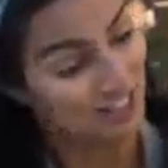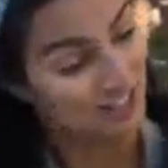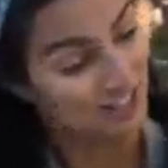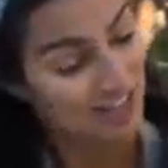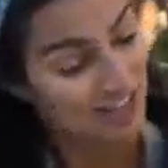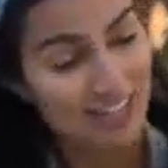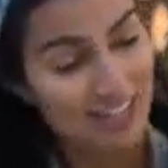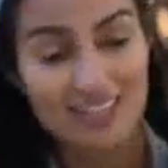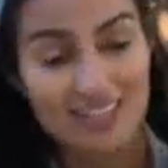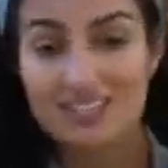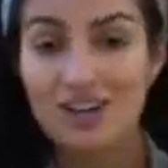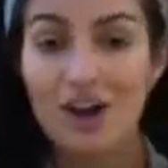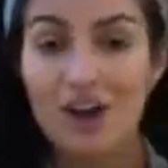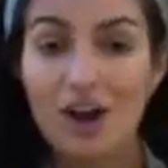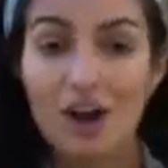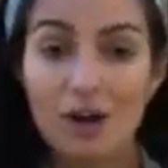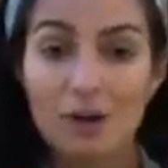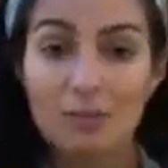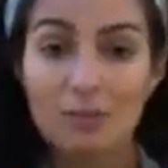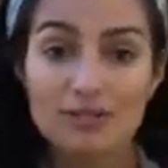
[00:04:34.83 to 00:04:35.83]
So they need this
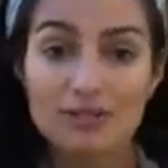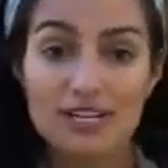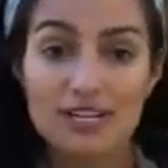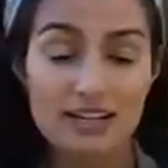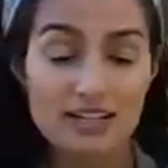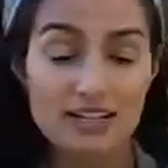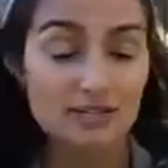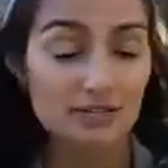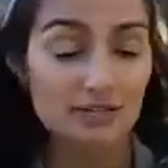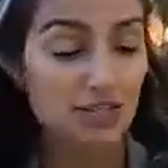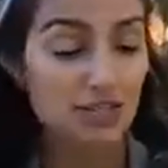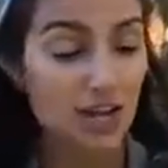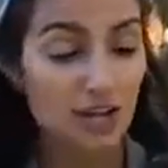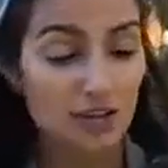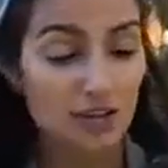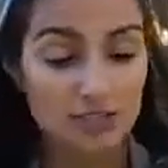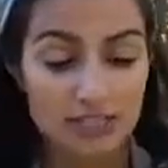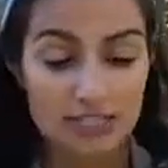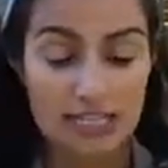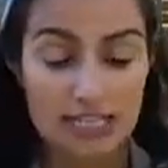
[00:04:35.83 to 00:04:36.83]
hard protective
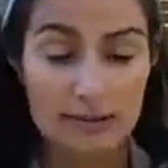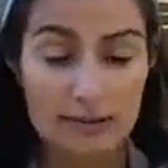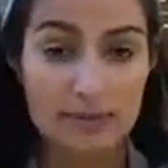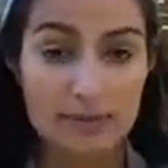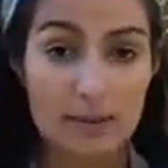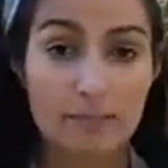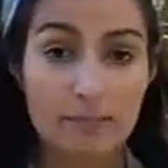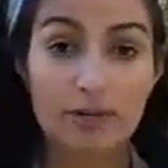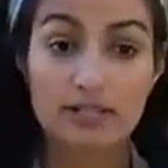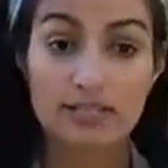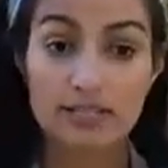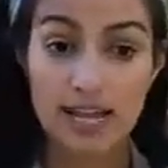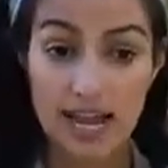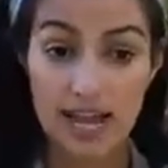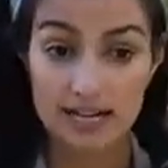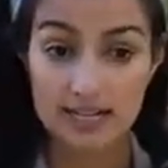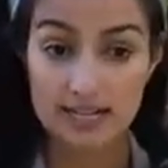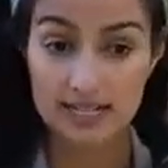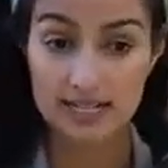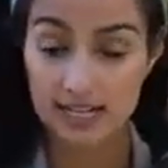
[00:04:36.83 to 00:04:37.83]
shell to keep them
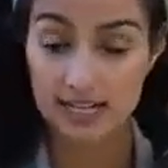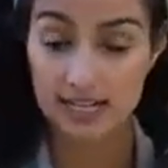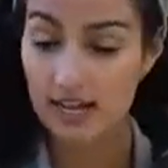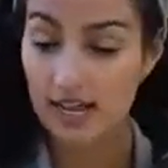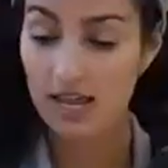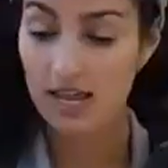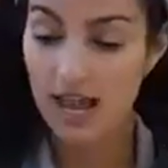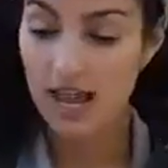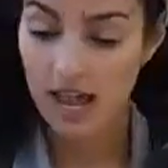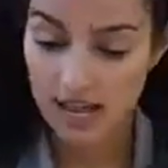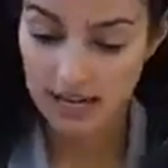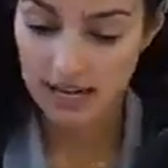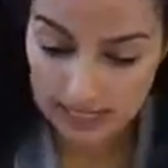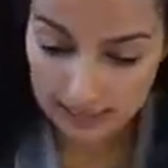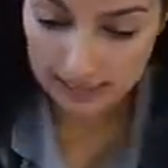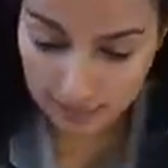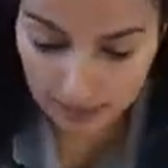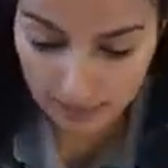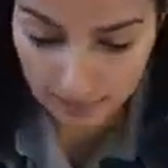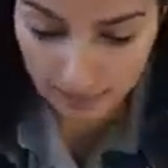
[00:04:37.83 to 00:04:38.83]
protected and
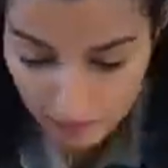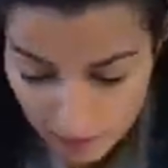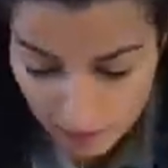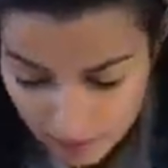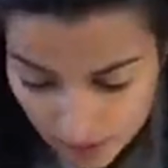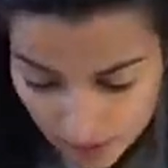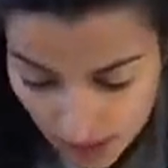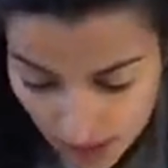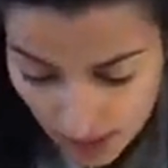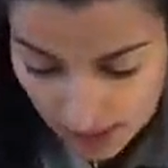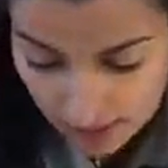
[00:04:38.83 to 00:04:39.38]
keep them from